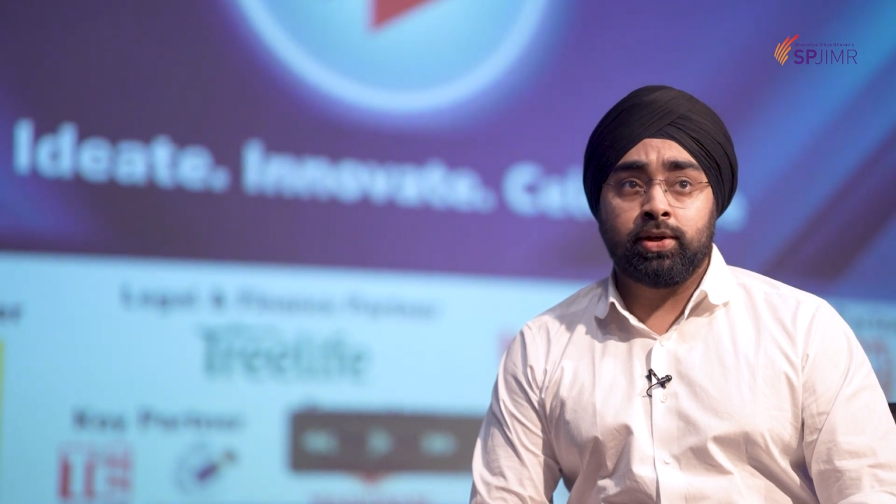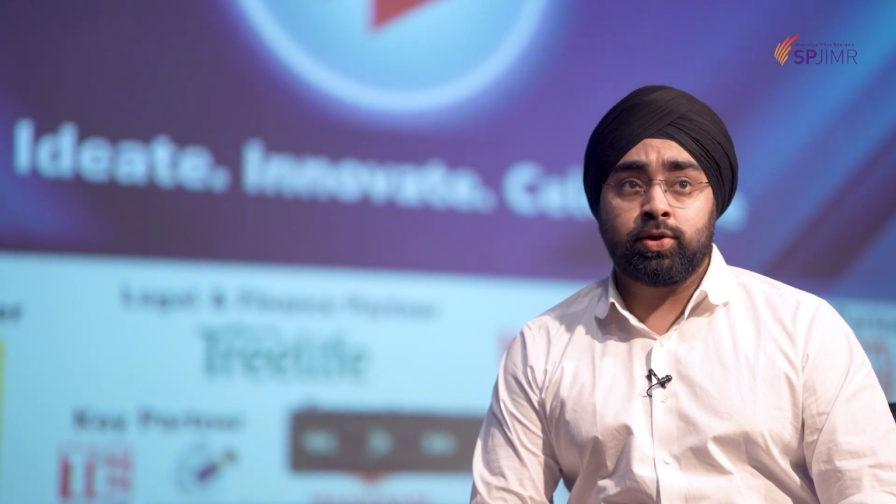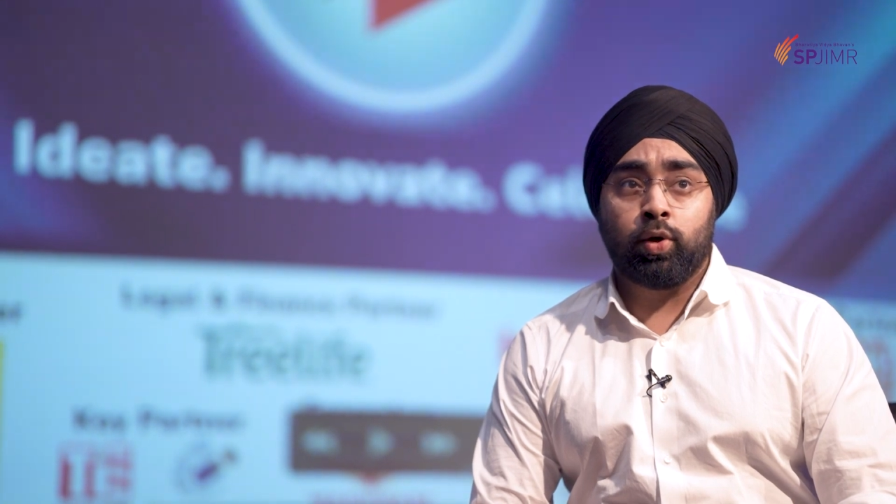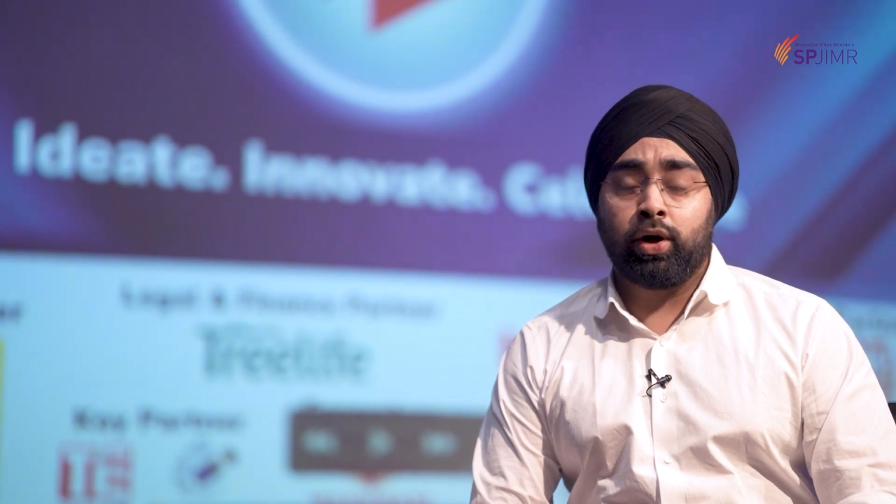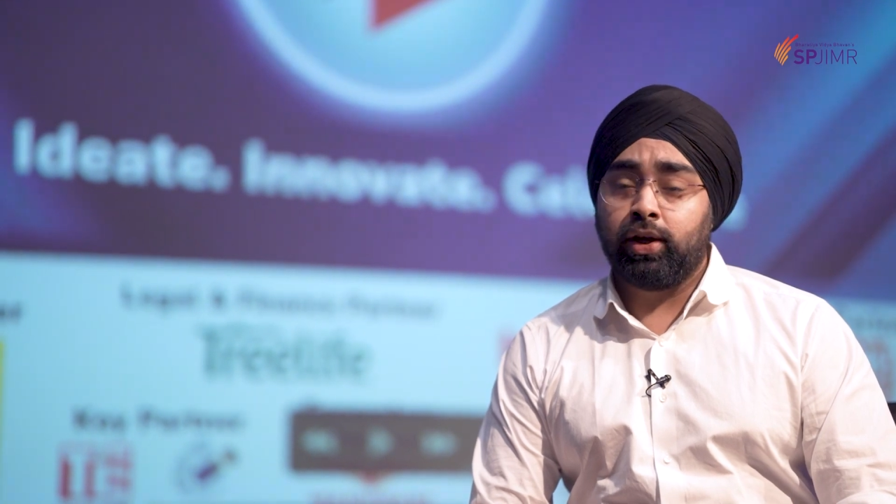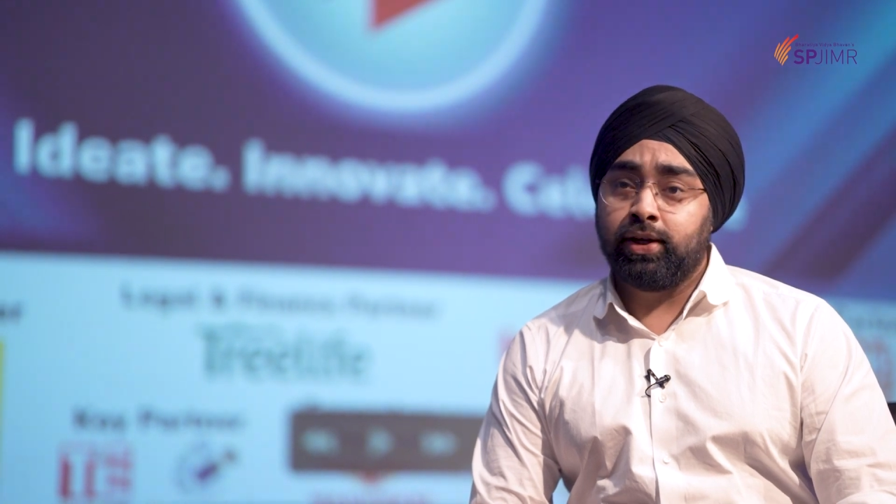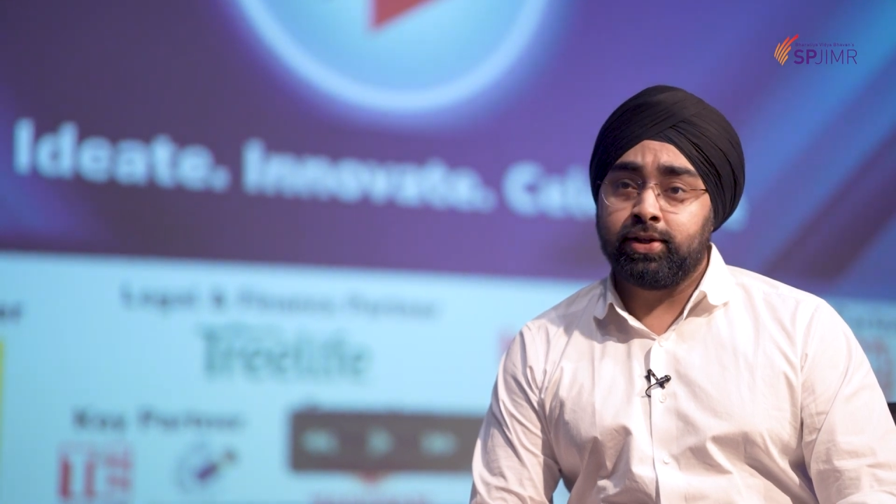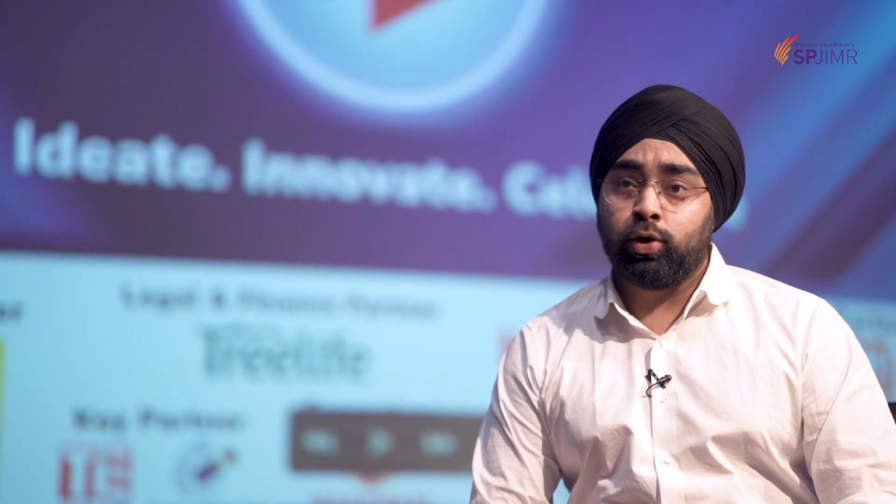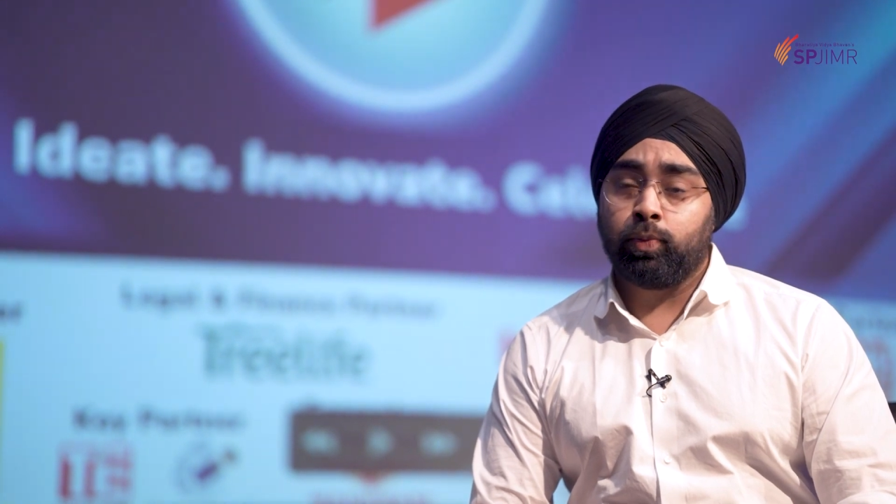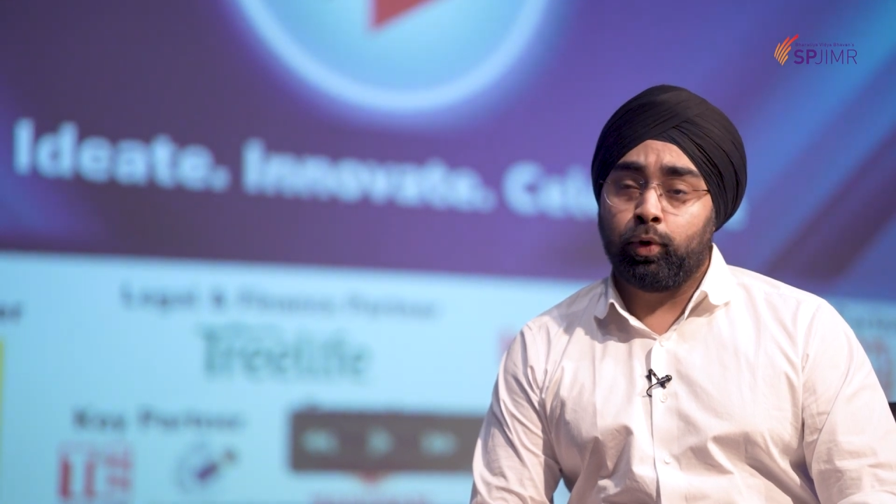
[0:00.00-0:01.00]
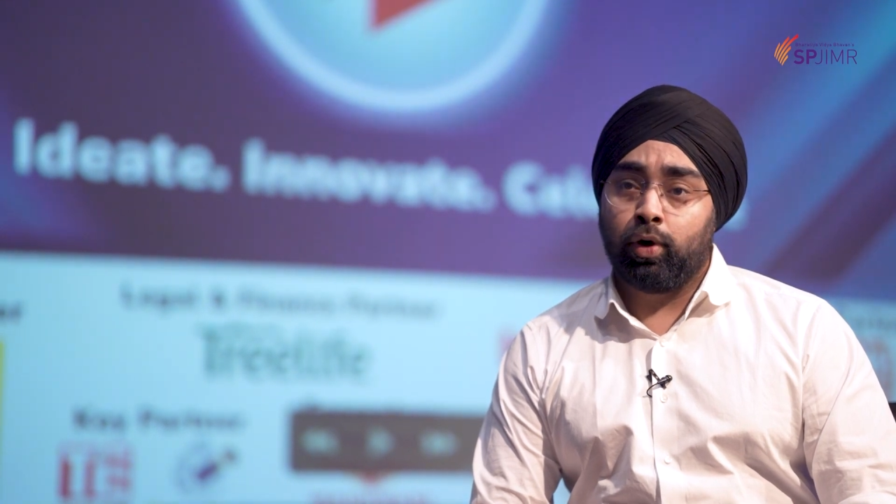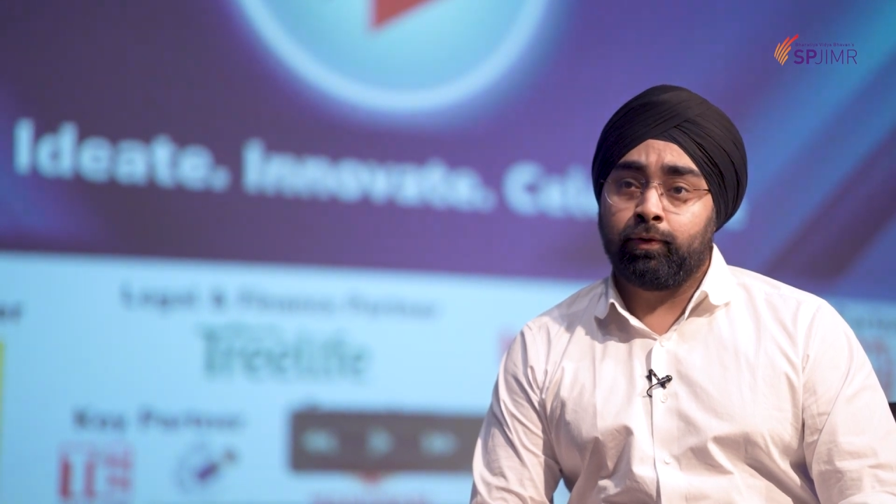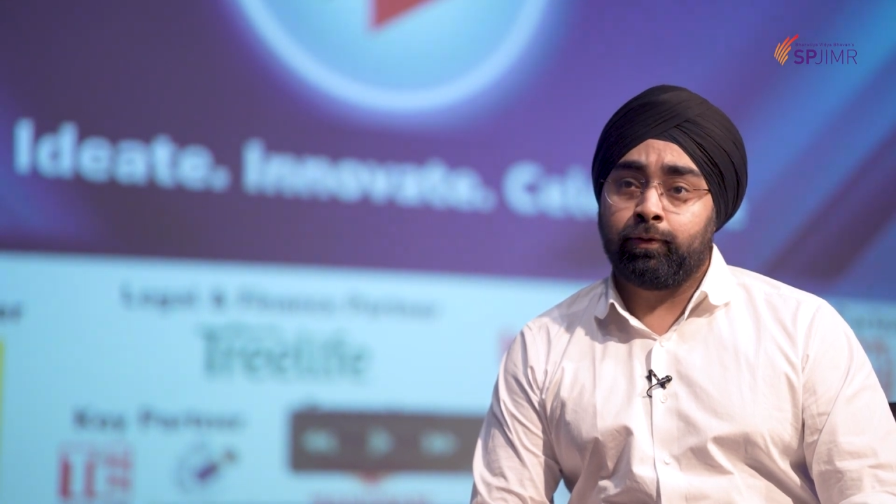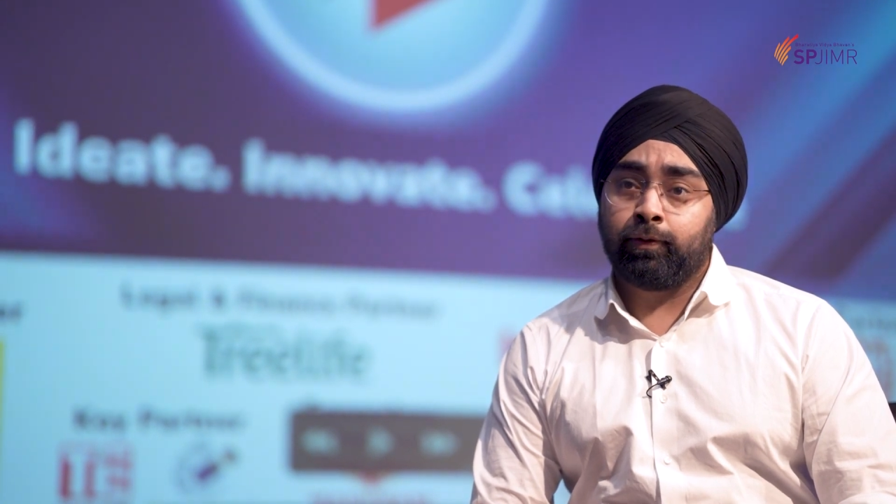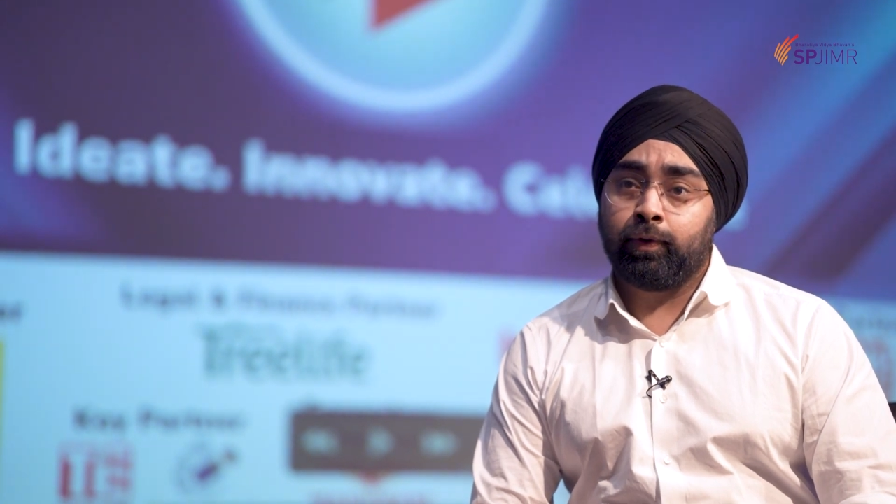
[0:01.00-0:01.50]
it's not easy to pull off